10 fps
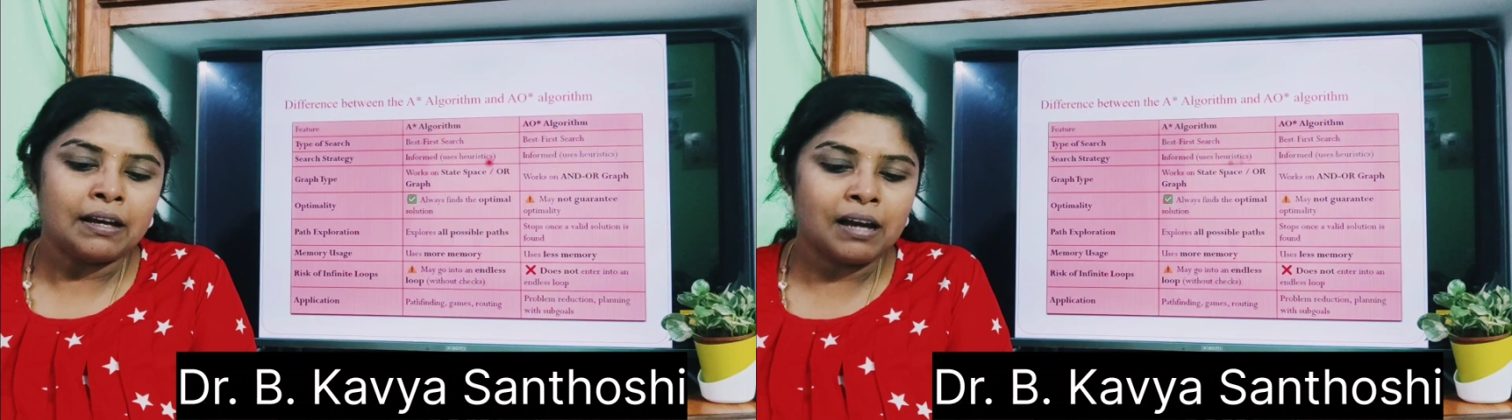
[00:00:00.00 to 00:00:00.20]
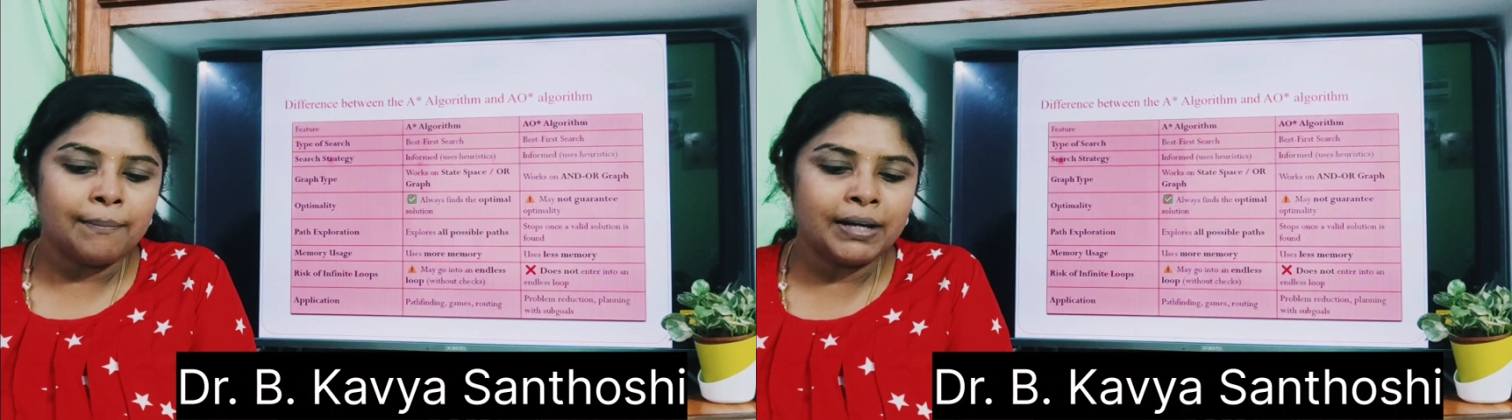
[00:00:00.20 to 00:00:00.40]

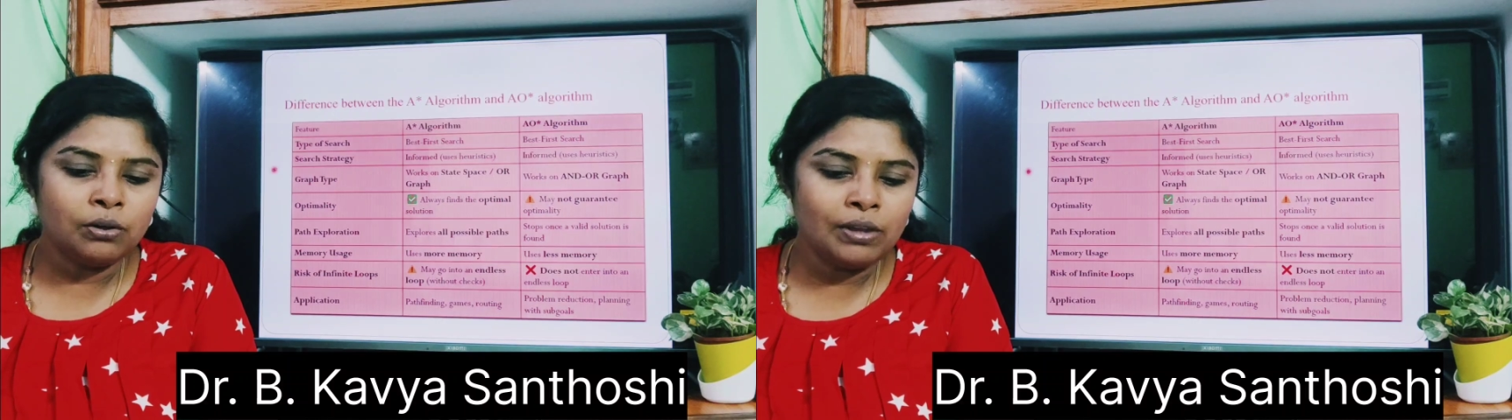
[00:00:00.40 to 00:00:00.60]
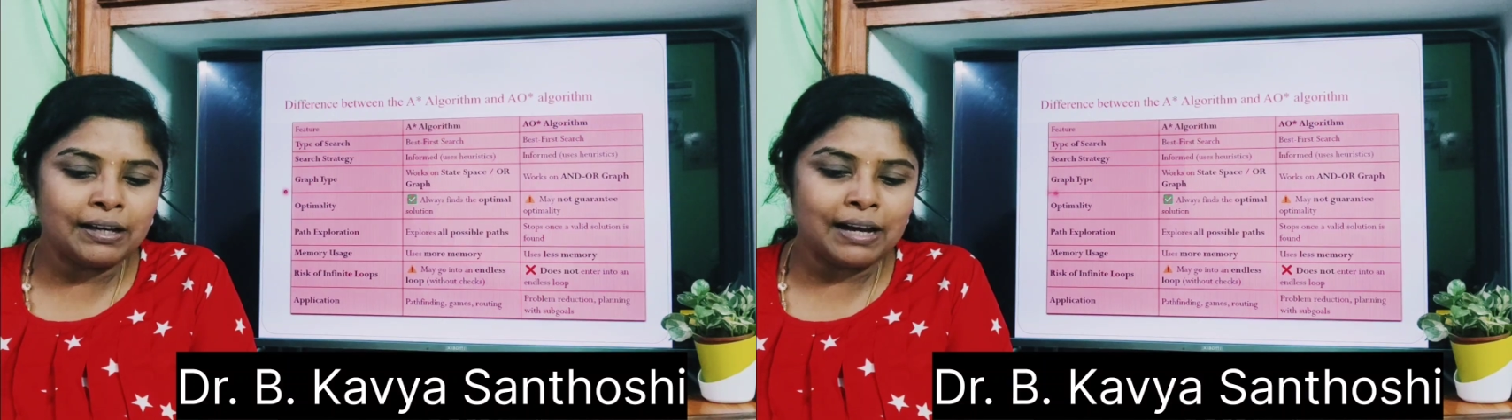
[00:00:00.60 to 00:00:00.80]
Coming
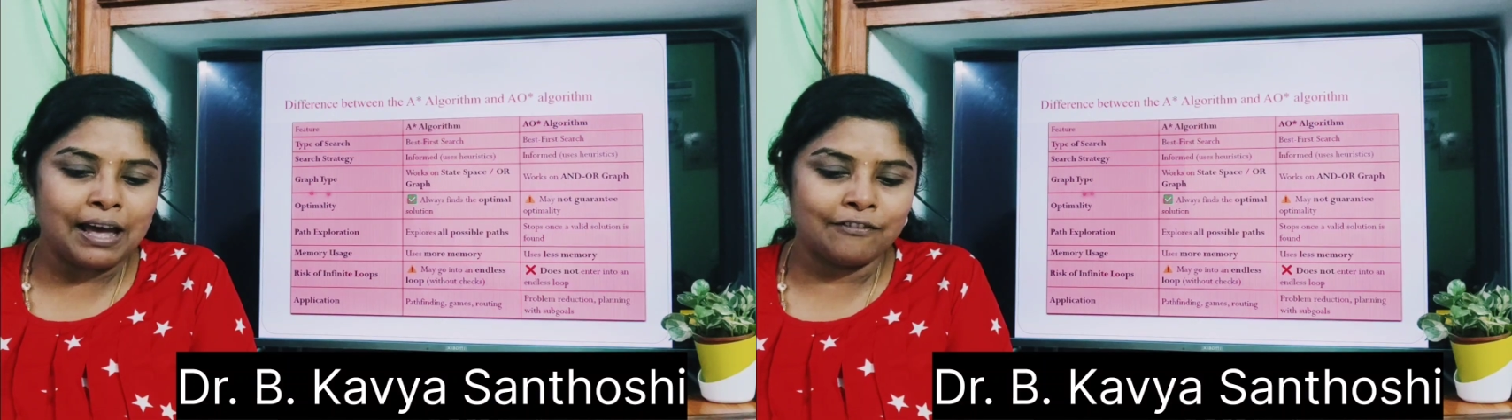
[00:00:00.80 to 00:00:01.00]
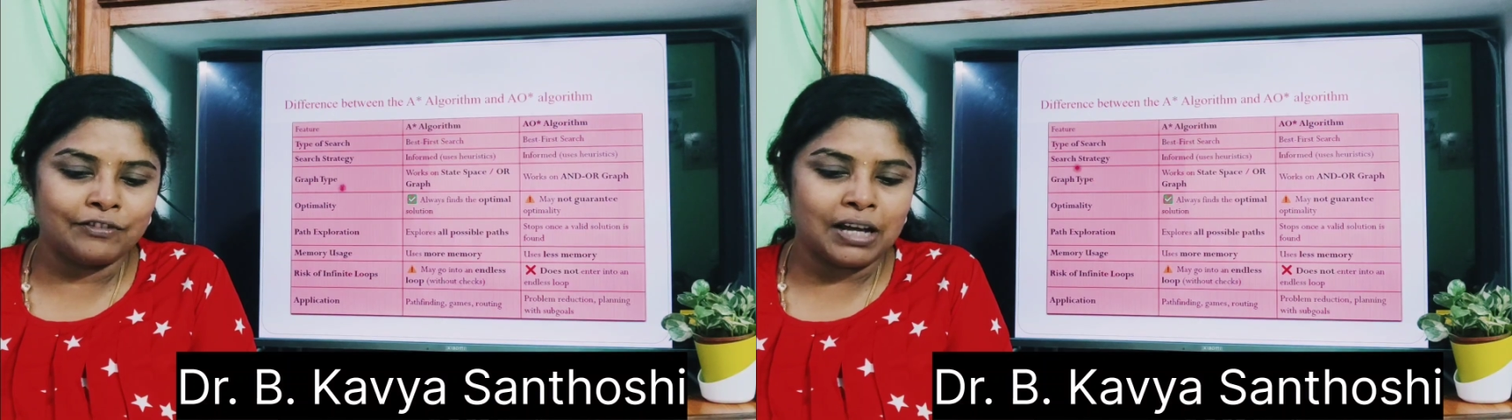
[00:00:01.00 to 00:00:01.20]
to the
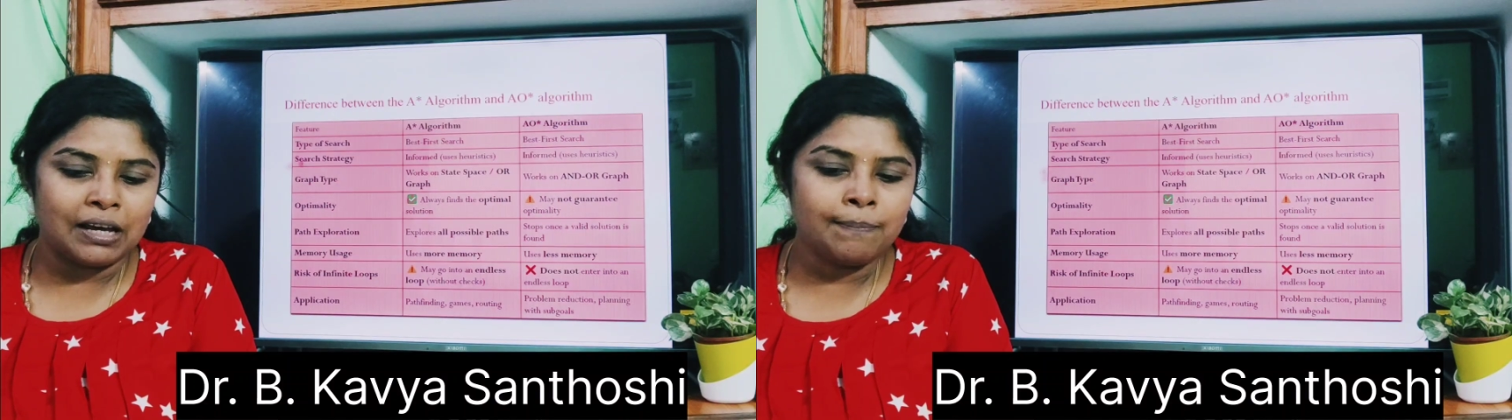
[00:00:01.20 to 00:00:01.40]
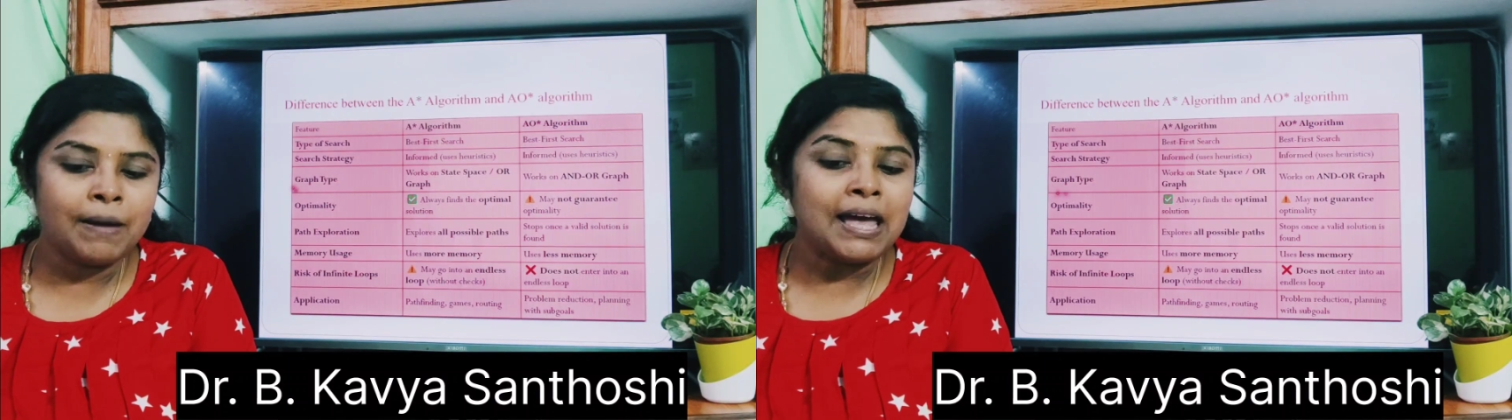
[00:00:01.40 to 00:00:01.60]
graph
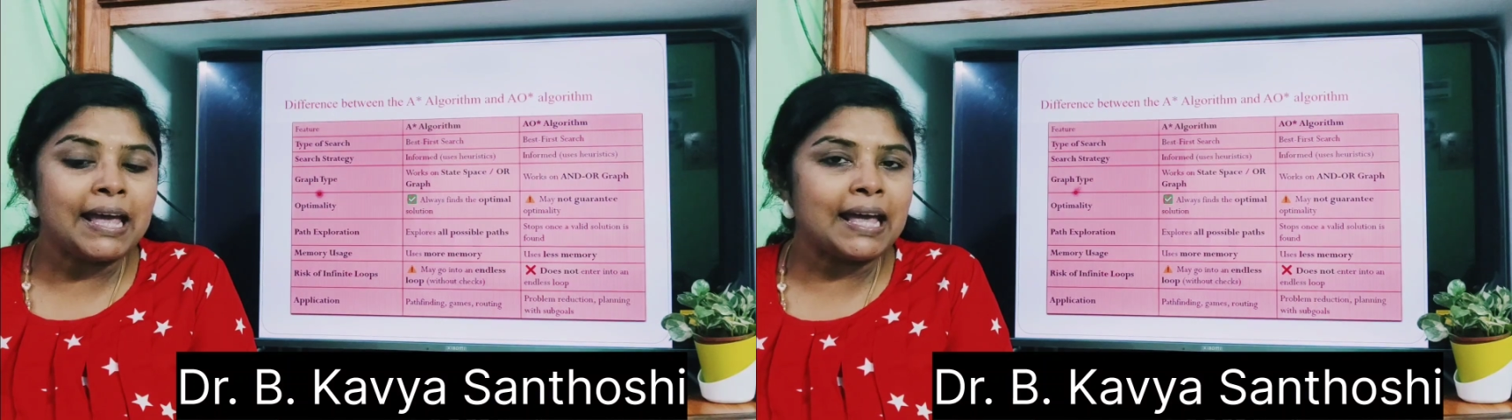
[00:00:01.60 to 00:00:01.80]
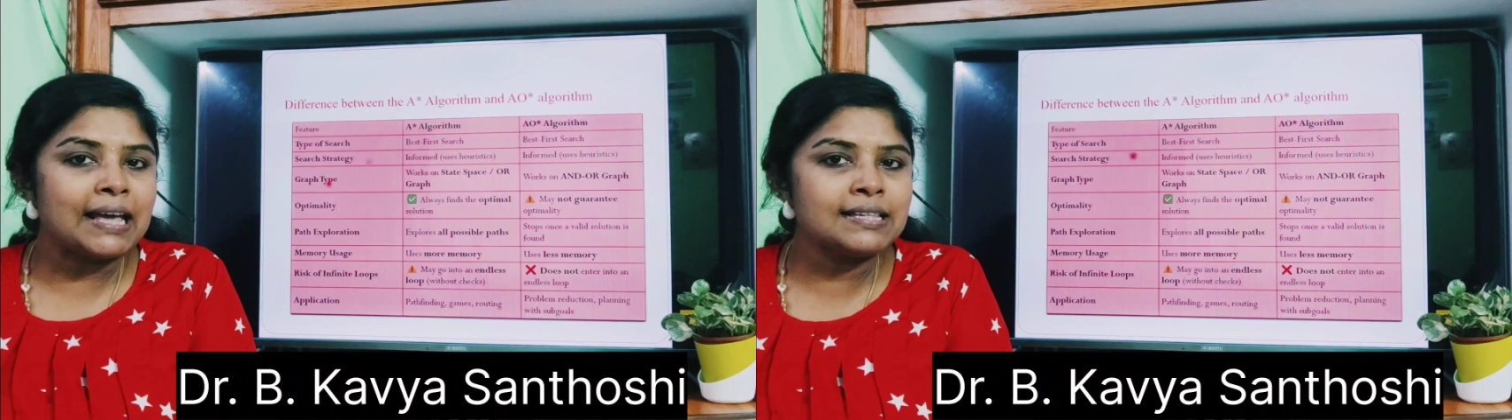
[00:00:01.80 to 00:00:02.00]
type,
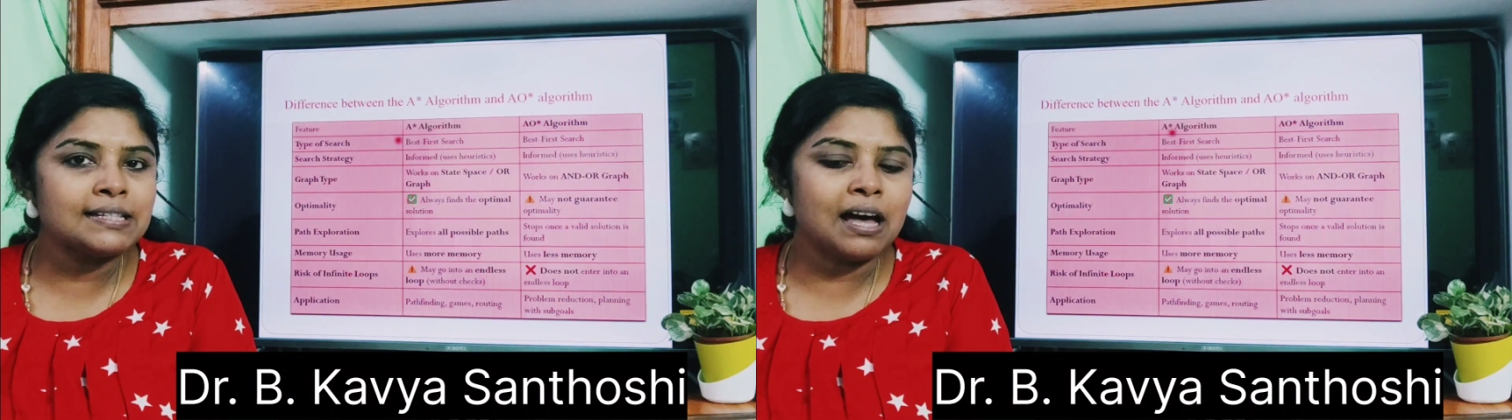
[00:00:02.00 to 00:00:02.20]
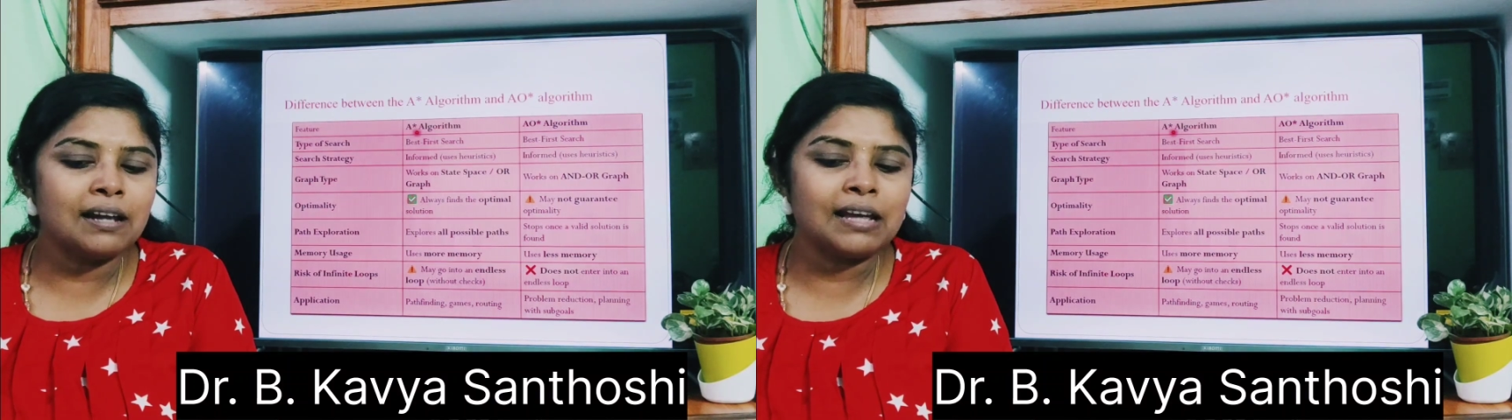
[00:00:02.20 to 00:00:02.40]
A
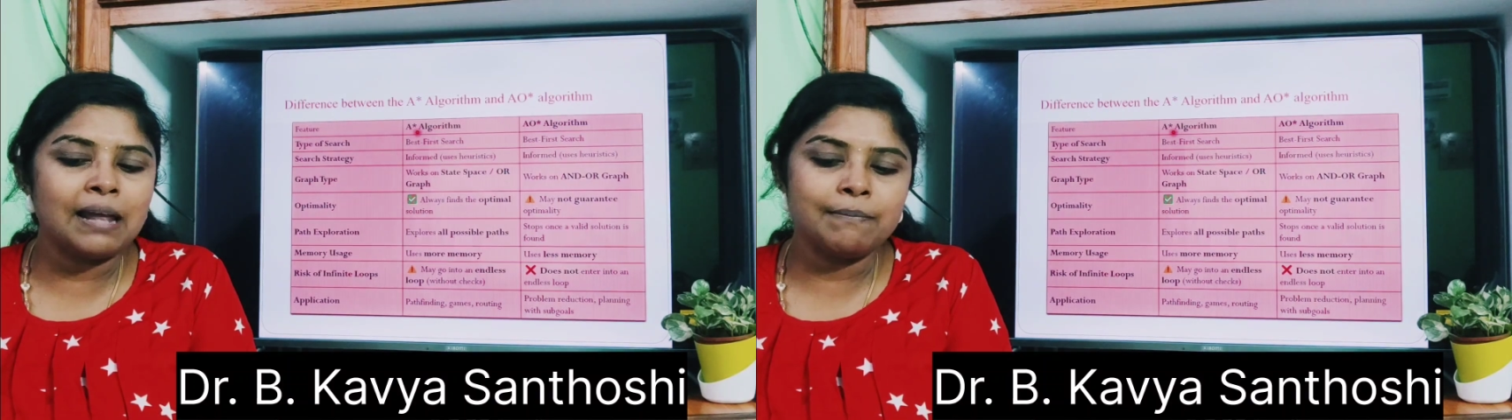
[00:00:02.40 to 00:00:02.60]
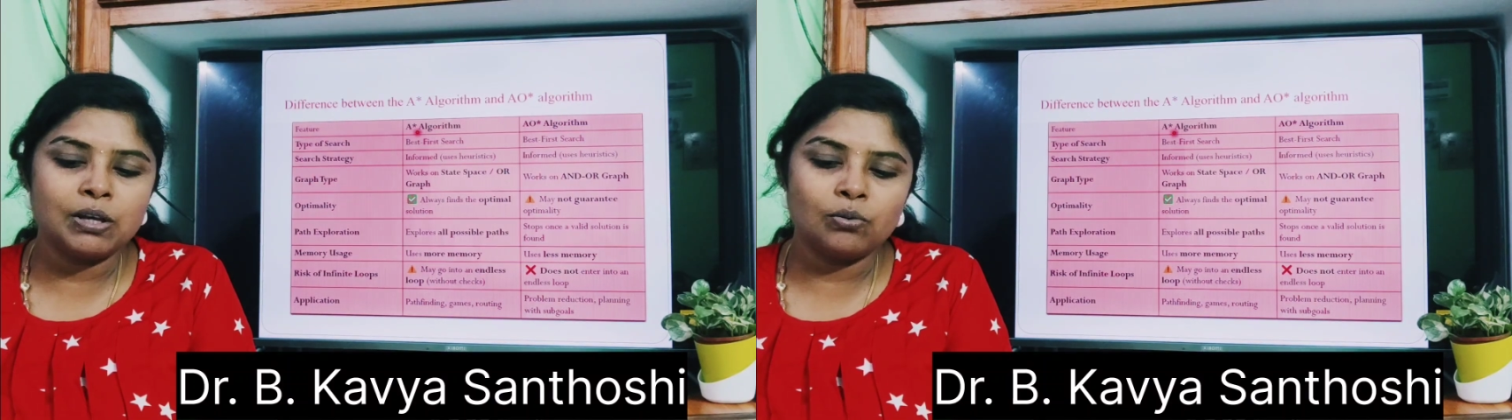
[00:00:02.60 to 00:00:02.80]
star
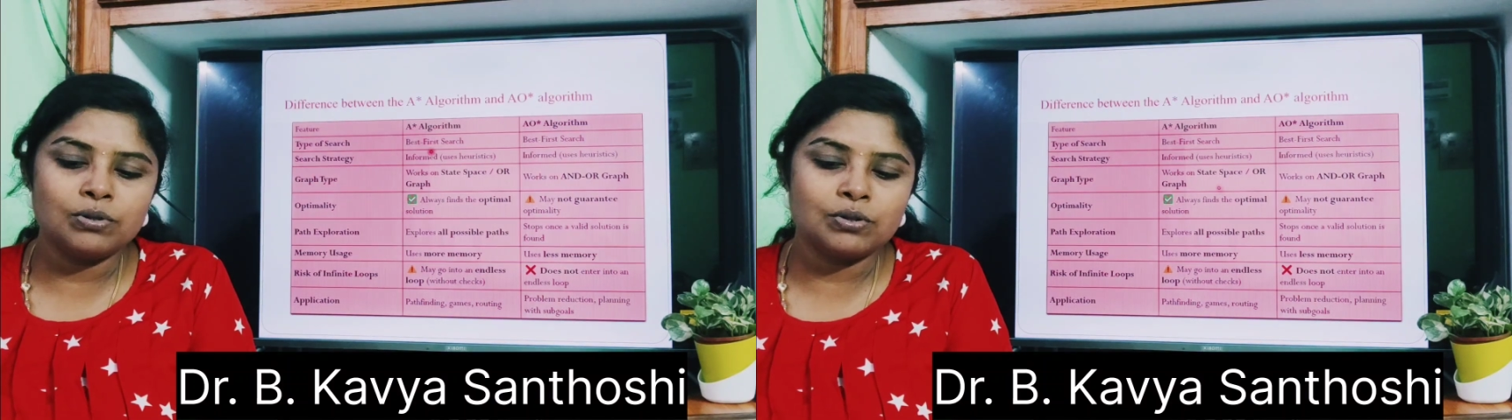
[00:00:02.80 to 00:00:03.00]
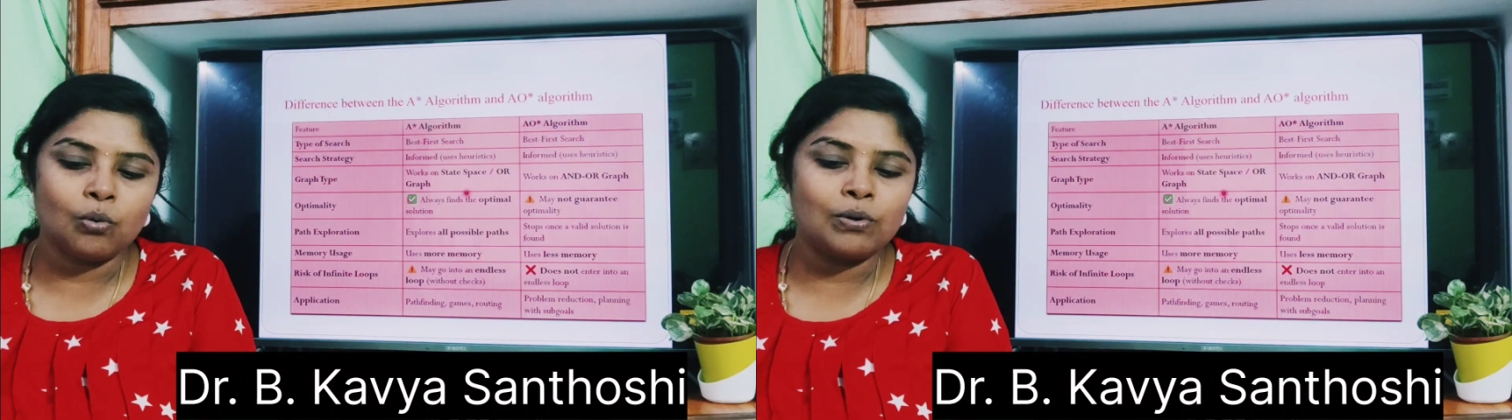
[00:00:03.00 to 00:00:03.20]
can be used